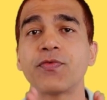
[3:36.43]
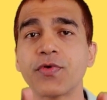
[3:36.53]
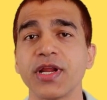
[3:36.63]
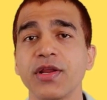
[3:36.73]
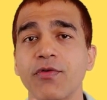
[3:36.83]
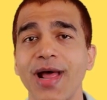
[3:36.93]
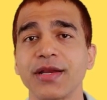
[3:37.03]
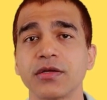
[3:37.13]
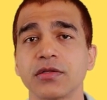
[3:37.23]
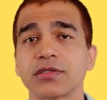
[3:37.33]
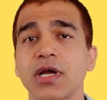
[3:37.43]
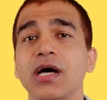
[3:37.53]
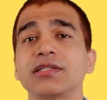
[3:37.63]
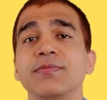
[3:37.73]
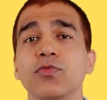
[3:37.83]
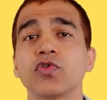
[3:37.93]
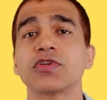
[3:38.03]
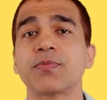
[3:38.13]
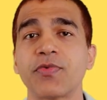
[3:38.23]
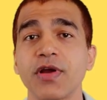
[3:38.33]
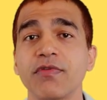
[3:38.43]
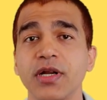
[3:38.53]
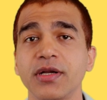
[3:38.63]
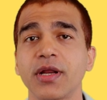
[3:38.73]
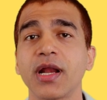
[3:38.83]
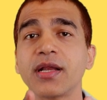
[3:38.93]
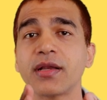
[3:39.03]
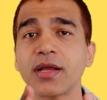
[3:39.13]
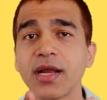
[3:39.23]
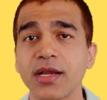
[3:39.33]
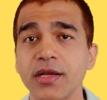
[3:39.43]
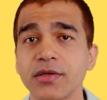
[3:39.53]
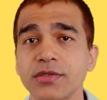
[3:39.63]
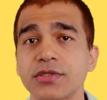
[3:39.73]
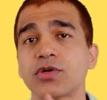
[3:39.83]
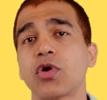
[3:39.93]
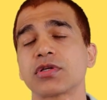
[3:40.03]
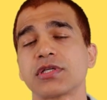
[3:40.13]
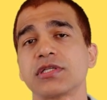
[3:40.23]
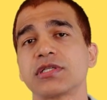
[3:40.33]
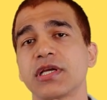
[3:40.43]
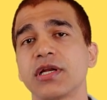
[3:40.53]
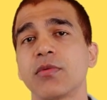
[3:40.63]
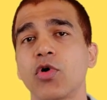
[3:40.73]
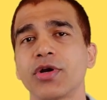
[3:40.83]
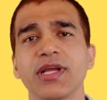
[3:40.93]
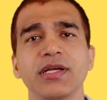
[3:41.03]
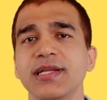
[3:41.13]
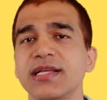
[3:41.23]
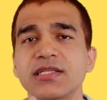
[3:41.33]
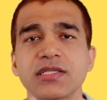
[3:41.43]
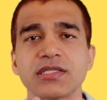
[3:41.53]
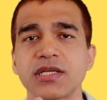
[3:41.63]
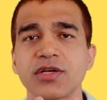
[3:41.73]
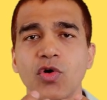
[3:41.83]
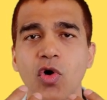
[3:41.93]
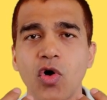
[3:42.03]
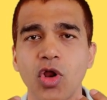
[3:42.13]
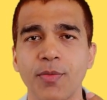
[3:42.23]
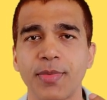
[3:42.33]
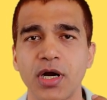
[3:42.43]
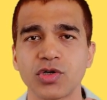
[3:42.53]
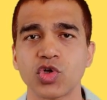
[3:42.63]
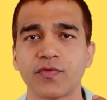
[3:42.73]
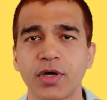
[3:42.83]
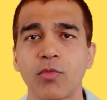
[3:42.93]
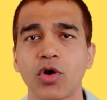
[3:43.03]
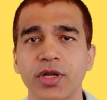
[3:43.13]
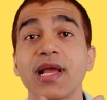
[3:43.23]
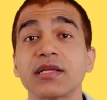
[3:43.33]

Free radicals are the most prevalent and tiniest toxins in our body and it exists in all parts of our body.